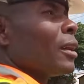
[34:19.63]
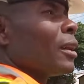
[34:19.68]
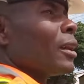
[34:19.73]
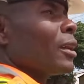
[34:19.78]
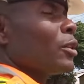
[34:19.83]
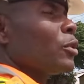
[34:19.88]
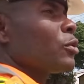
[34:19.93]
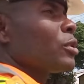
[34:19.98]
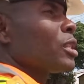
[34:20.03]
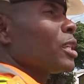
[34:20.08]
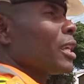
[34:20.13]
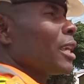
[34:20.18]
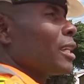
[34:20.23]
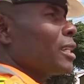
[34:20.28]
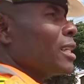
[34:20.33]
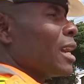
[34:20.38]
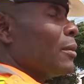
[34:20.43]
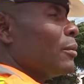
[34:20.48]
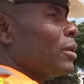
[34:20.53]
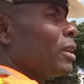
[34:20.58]
Using a
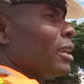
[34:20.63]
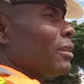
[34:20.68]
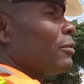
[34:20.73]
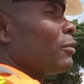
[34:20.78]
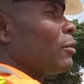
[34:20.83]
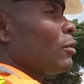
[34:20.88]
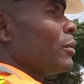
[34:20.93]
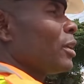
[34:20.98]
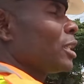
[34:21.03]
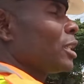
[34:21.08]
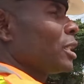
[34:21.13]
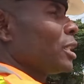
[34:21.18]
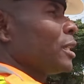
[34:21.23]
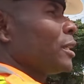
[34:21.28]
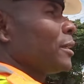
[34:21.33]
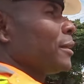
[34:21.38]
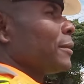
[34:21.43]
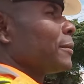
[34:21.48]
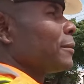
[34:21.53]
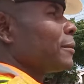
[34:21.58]
dump level machine
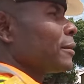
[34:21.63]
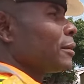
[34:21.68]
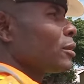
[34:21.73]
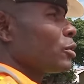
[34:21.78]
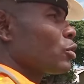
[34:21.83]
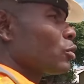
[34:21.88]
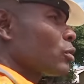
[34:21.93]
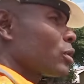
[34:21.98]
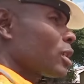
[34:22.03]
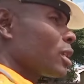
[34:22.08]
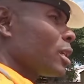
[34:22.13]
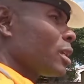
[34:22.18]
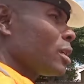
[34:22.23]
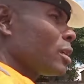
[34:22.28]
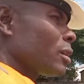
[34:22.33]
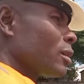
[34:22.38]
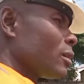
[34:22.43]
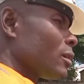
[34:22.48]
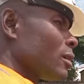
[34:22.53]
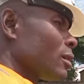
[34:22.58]
to
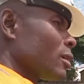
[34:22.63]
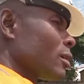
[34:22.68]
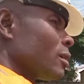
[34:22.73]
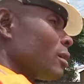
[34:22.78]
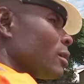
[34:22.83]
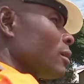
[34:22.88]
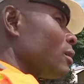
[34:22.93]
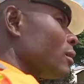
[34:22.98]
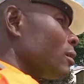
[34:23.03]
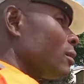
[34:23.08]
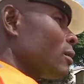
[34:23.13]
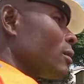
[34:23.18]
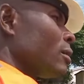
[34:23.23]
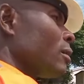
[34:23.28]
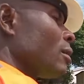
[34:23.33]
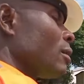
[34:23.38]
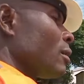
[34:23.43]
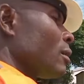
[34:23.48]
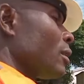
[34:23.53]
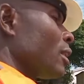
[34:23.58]
see
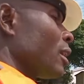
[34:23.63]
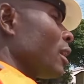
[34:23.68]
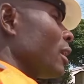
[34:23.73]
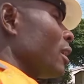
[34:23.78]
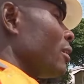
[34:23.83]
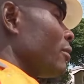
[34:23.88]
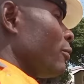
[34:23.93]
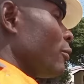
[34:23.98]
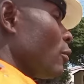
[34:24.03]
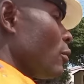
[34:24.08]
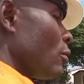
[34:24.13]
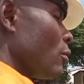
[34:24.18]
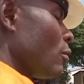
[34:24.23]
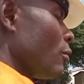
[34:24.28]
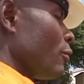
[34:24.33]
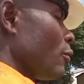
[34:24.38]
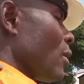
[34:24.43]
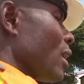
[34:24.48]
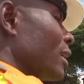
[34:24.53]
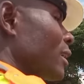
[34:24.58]
the level of
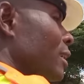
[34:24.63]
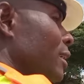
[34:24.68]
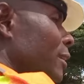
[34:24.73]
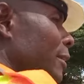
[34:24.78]
what?